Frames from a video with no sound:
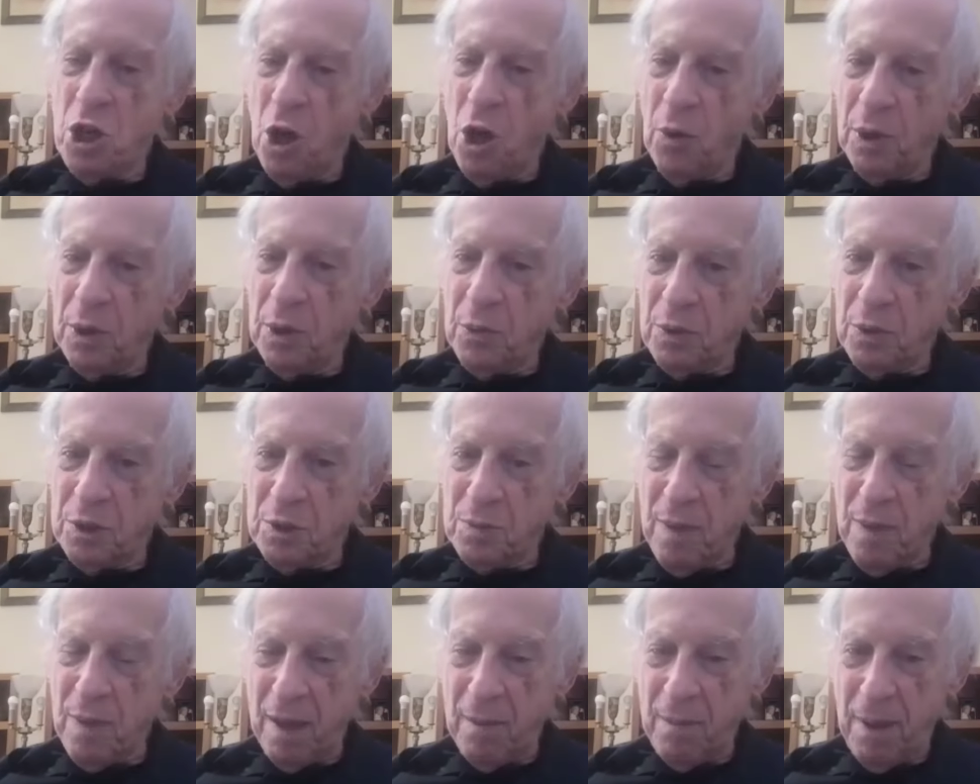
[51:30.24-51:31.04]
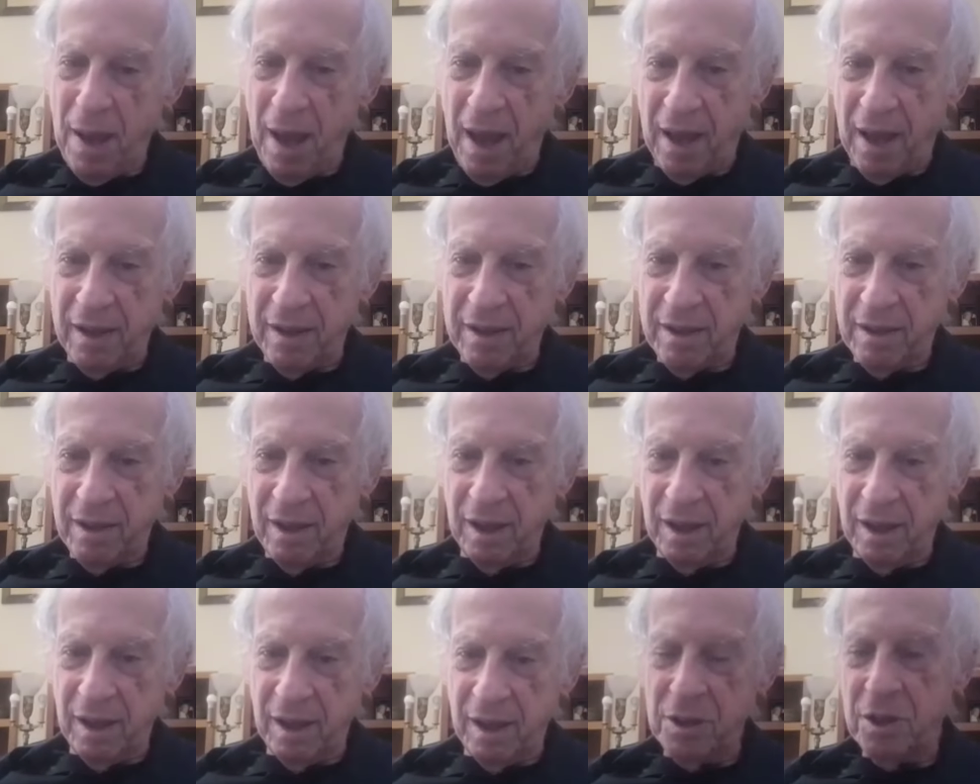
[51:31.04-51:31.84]
know it was my path
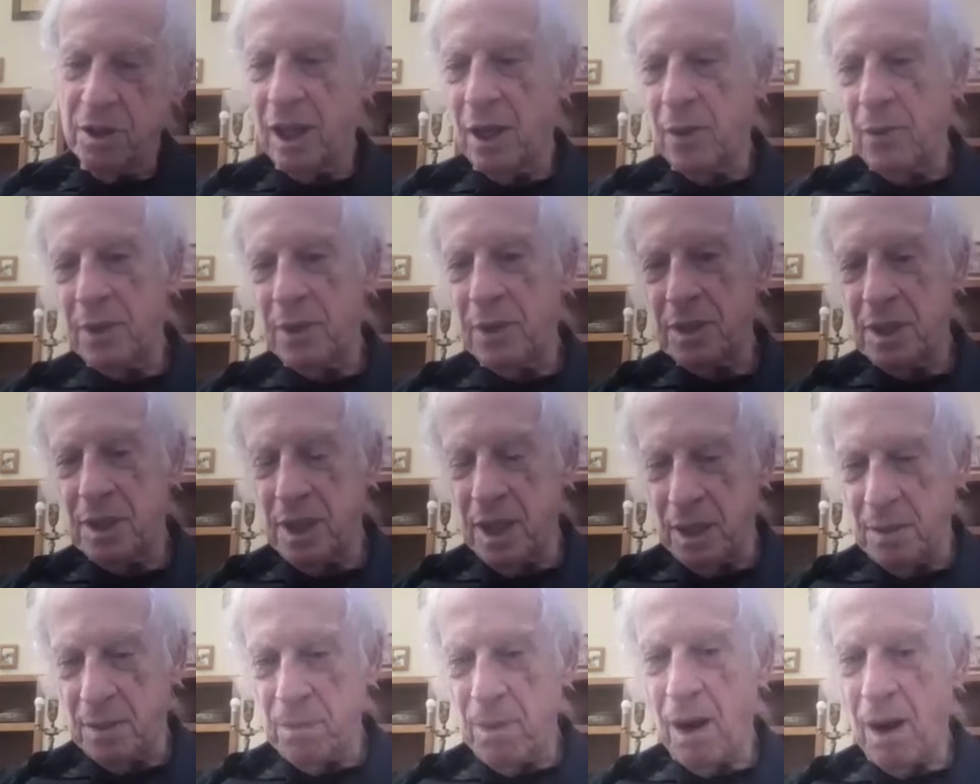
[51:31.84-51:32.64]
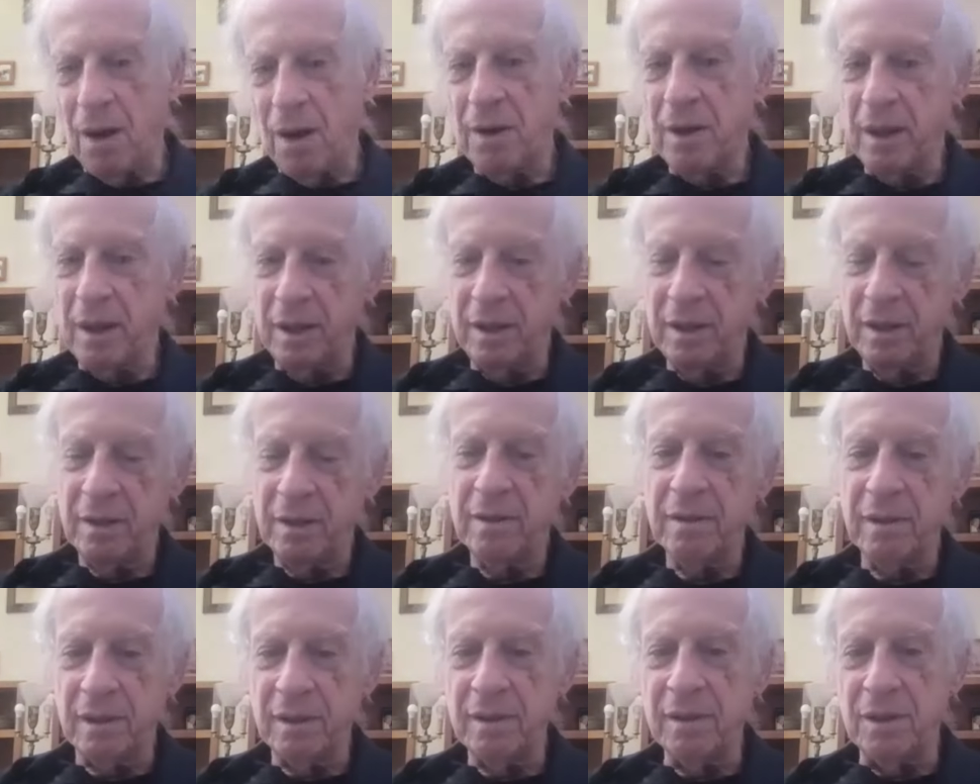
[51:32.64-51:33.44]
until I went to that party
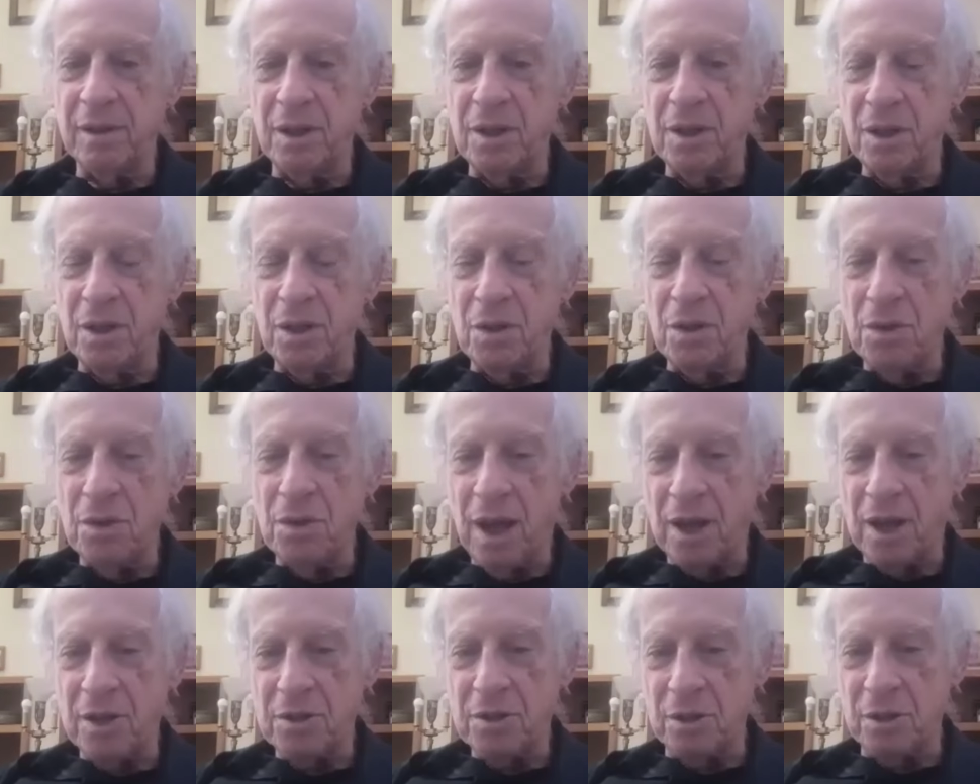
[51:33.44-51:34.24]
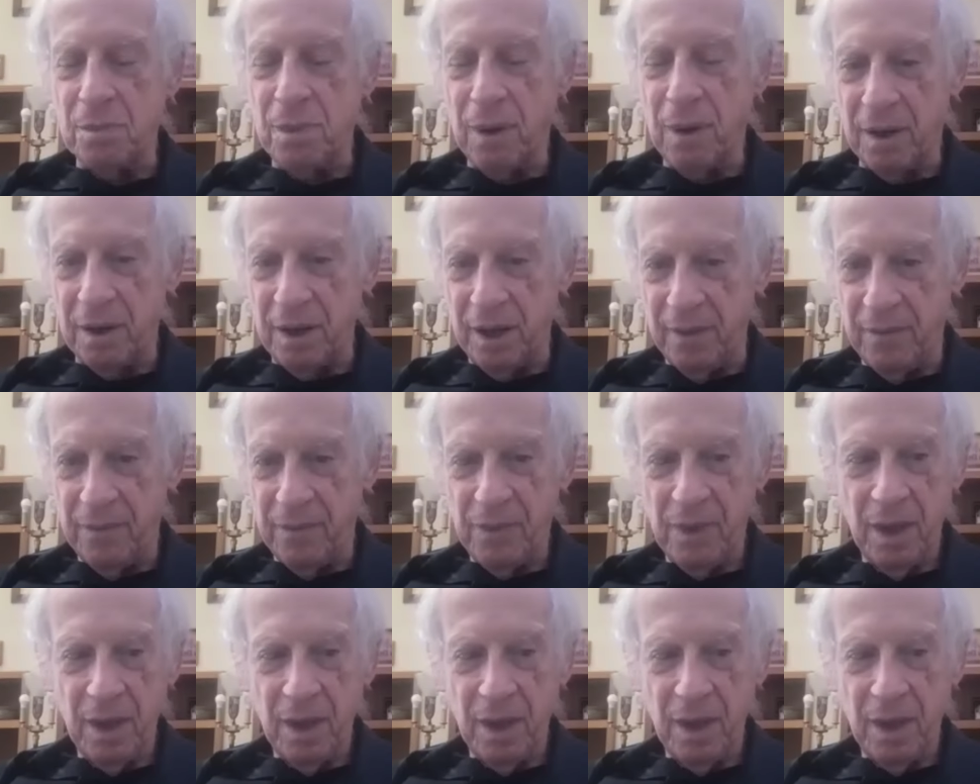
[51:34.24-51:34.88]
the youth hostel mm-hmm. party.